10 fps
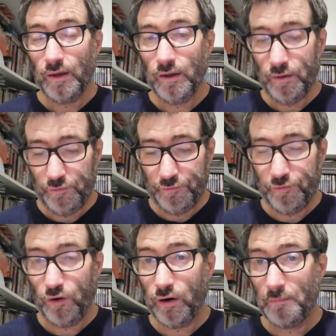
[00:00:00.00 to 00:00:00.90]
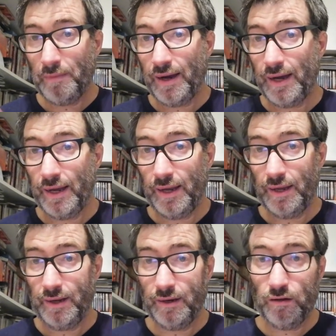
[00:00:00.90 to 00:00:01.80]
uh, for
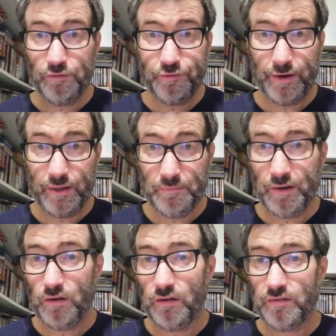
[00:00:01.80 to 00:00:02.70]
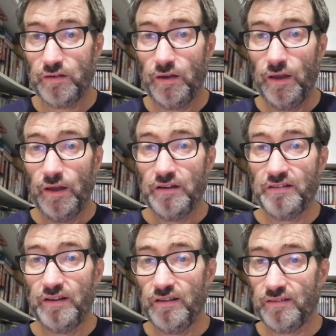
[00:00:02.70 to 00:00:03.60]
my girlfriend because
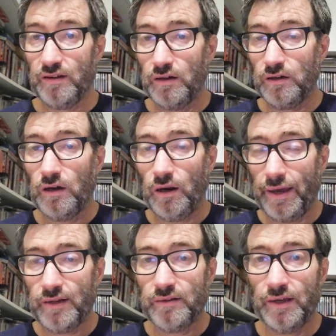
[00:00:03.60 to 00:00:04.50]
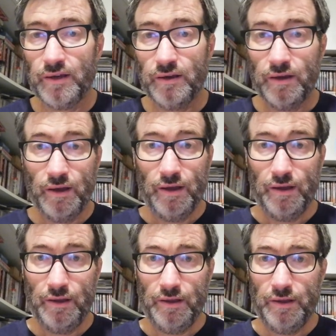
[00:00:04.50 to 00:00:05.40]
she started collecting
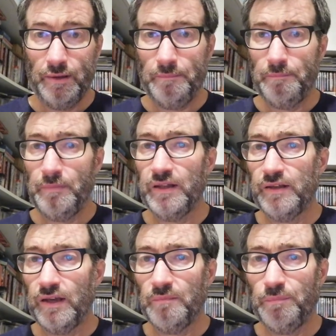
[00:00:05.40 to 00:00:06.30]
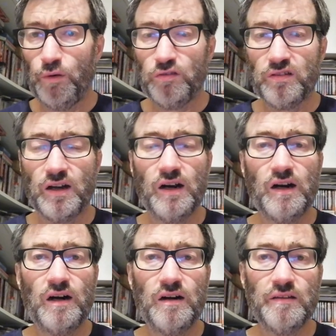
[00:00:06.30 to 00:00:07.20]
uh, meeting
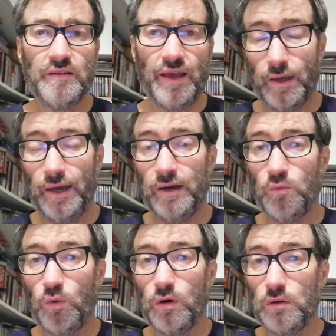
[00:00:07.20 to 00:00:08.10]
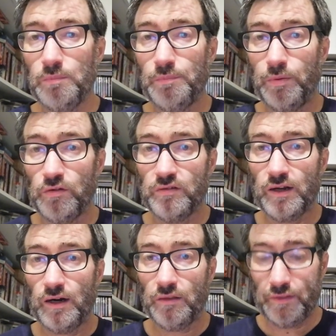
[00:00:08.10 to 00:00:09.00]
postcards and World
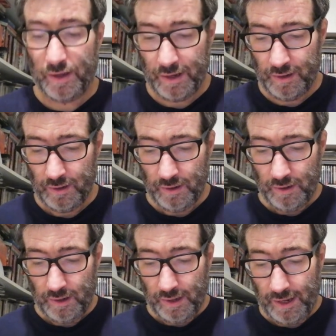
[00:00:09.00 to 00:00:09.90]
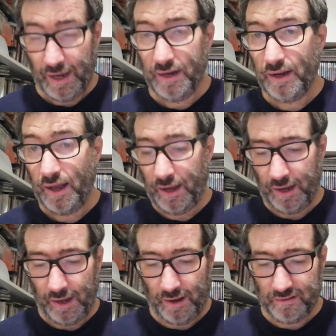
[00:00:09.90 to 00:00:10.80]
Postcard Day, and
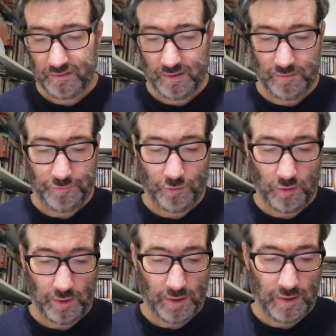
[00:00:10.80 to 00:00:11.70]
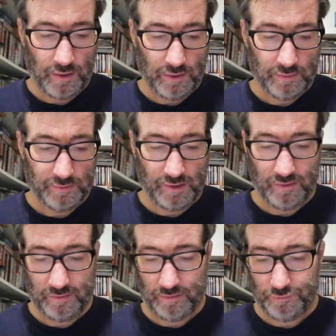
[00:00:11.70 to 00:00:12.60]
I asked for her
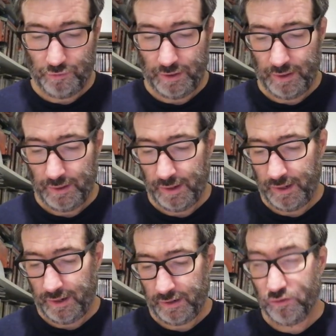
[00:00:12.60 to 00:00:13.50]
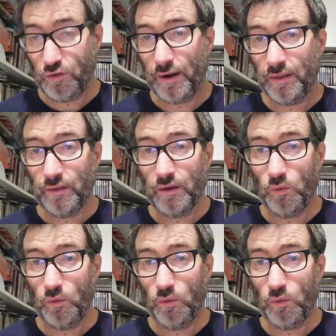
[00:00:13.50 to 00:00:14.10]
these free, and I trade